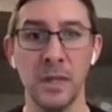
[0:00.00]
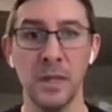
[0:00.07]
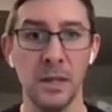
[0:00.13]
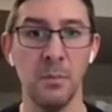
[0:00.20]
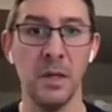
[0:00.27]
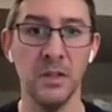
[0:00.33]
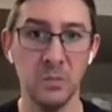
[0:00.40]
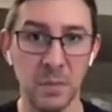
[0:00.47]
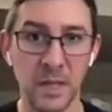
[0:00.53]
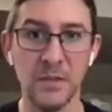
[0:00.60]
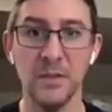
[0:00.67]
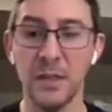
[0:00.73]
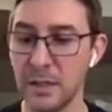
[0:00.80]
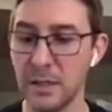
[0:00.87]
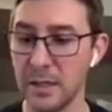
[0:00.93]
that is
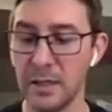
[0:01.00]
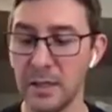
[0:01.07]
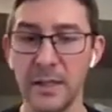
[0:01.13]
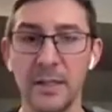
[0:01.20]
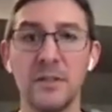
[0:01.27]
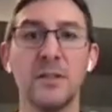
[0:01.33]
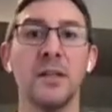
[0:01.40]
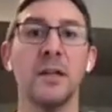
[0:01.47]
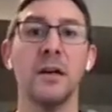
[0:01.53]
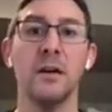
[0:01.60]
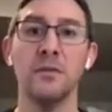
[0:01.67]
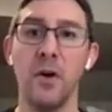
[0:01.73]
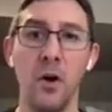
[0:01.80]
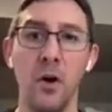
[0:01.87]
basically a listing of